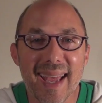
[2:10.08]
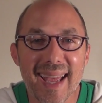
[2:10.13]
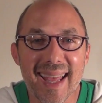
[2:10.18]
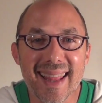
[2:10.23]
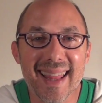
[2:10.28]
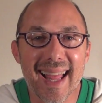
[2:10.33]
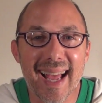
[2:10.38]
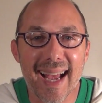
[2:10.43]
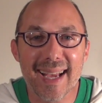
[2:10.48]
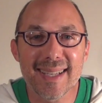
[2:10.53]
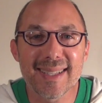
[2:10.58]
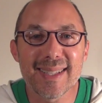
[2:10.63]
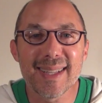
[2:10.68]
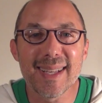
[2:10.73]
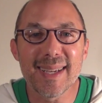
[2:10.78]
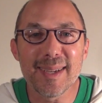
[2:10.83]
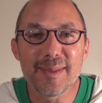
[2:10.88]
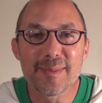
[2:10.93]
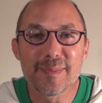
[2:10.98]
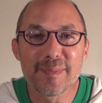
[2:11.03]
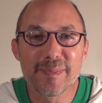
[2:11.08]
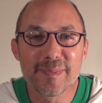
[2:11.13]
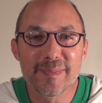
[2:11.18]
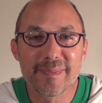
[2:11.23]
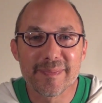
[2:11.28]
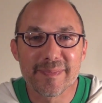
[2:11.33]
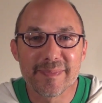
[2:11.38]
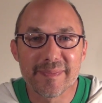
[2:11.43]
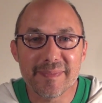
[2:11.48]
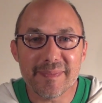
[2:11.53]
and lastly,
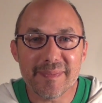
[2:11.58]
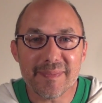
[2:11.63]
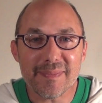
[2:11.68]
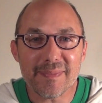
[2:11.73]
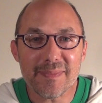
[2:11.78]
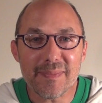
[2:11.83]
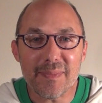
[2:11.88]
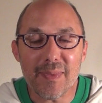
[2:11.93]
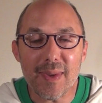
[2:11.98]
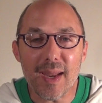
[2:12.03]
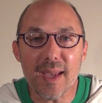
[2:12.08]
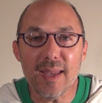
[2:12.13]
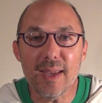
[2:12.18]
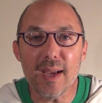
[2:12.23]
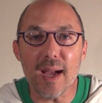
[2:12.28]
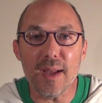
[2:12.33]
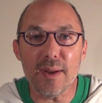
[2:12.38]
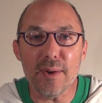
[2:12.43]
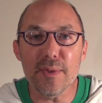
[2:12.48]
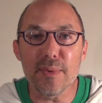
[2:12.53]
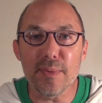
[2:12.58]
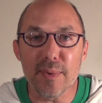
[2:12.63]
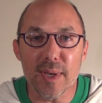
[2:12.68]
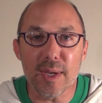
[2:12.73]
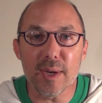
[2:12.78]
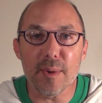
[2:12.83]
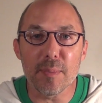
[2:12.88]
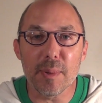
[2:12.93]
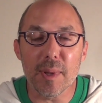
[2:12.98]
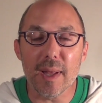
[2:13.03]
you got your
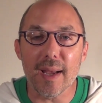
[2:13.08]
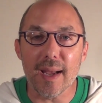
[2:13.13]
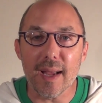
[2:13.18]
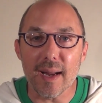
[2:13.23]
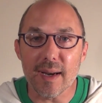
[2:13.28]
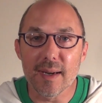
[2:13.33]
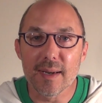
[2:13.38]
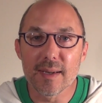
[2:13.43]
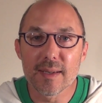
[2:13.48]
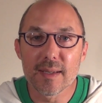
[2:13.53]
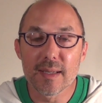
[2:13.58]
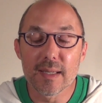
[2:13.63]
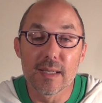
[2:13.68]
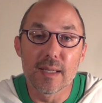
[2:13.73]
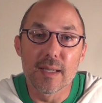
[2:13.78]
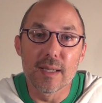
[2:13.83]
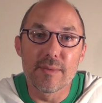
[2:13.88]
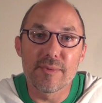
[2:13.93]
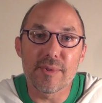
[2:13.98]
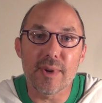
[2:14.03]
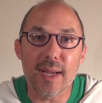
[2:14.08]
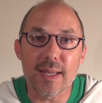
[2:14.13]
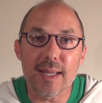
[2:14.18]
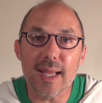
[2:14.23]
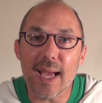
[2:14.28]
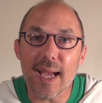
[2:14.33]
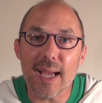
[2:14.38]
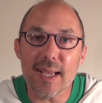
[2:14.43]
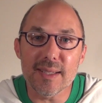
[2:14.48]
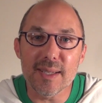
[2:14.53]
3-year plan. Forgot to
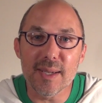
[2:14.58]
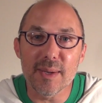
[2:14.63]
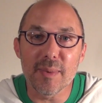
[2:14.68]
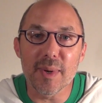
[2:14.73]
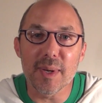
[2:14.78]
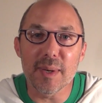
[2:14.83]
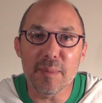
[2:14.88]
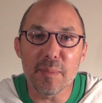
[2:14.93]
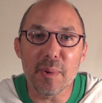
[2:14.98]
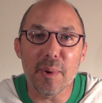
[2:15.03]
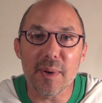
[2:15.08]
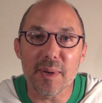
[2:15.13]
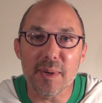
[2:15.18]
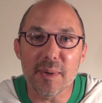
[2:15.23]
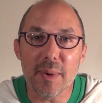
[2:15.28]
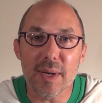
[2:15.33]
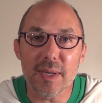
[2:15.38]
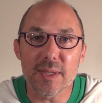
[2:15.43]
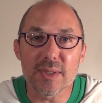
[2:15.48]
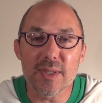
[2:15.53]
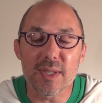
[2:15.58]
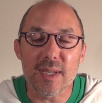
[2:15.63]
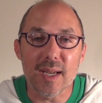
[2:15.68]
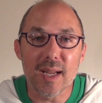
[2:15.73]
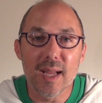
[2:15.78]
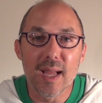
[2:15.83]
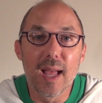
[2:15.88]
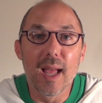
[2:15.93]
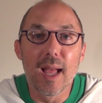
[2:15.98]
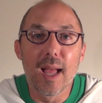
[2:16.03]
ask you one important question.
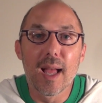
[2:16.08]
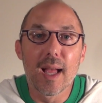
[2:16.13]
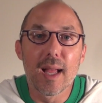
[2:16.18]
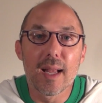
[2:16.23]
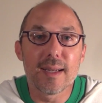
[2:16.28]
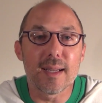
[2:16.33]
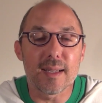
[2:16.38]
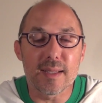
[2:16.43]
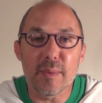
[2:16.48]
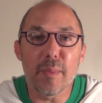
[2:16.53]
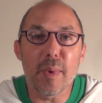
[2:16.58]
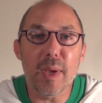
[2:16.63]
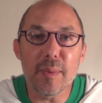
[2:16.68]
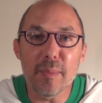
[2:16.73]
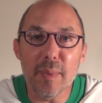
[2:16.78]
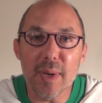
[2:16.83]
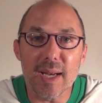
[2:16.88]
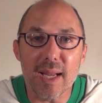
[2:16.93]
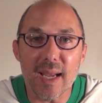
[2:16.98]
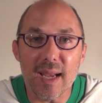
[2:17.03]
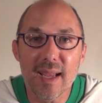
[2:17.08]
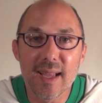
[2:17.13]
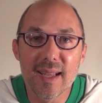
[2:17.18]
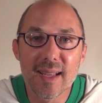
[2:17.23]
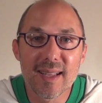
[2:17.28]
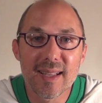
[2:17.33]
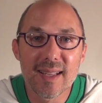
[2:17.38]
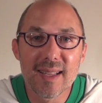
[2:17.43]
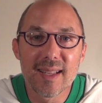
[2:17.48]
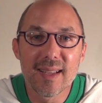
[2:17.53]
Does it make money?
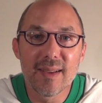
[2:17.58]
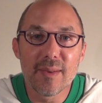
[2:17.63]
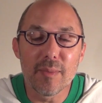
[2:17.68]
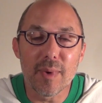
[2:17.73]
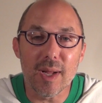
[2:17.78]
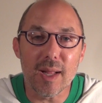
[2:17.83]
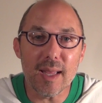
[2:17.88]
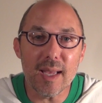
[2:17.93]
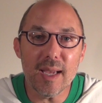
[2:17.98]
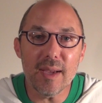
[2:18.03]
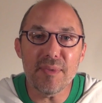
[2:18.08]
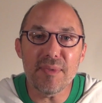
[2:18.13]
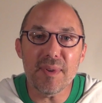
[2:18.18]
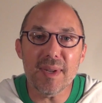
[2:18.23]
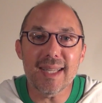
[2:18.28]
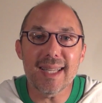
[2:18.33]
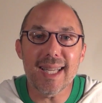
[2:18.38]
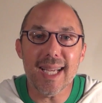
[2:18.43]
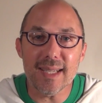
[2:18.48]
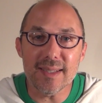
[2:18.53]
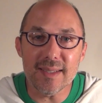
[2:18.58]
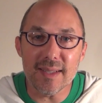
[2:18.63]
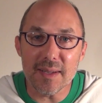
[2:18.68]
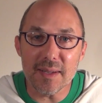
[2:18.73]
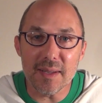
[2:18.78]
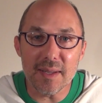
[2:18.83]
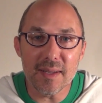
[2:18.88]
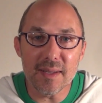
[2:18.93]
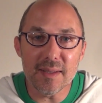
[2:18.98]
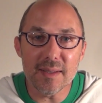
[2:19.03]
Well, if it
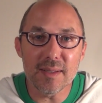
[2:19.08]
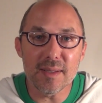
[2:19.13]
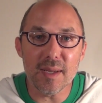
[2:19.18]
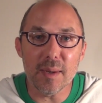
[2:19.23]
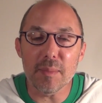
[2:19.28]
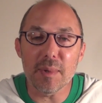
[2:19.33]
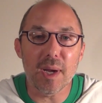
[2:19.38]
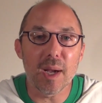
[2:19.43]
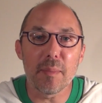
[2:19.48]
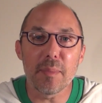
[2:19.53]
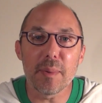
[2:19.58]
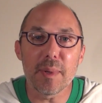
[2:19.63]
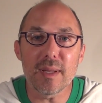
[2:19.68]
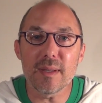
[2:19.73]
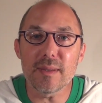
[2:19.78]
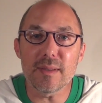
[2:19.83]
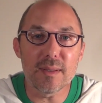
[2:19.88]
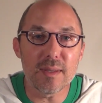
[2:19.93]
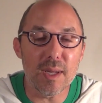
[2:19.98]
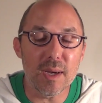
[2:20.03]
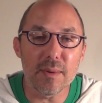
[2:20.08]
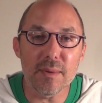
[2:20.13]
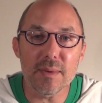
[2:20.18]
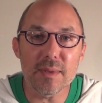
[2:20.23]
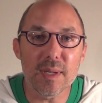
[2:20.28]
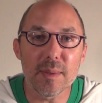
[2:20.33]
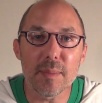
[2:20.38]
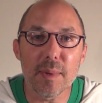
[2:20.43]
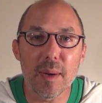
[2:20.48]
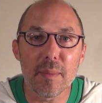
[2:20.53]
doesn't, some companies don't.
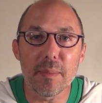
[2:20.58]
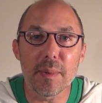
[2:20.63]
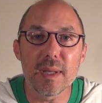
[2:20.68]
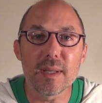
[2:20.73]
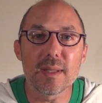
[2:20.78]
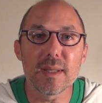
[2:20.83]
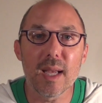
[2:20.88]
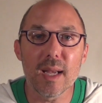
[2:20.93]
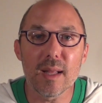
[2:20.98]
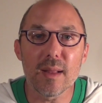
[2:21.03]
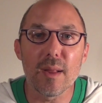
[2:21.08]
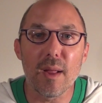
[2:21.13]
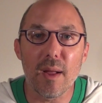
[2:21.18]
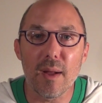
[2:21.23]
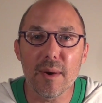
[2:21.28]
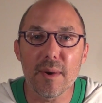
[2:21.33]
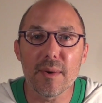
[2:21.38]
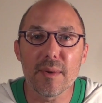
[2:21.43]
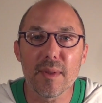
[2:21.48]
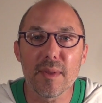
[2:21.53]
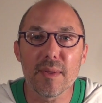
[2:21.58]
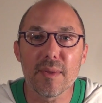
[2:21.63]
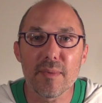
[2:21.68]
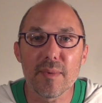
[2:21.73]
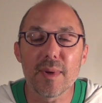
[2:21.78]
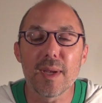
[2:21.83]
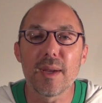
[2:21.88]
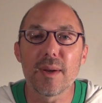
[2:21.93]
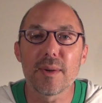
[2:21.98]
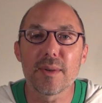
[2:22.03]
Some companies take longer than
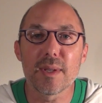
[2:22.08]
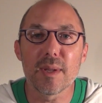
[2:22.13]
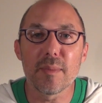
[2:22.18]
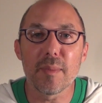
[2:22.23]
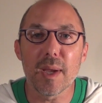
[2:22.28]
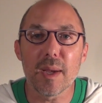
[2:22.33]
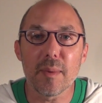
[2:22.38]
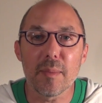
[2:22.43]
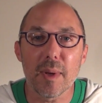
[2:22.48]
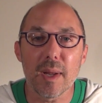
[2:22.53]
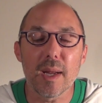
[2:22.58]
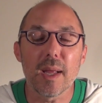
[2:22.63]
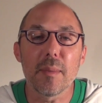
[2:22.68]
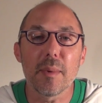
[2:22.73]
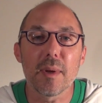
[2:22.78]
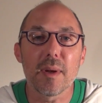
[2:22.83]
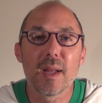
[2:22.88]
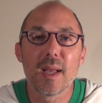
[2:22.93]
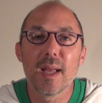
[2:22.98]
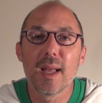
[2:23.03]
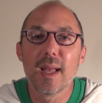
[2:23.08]
3 years to make money, but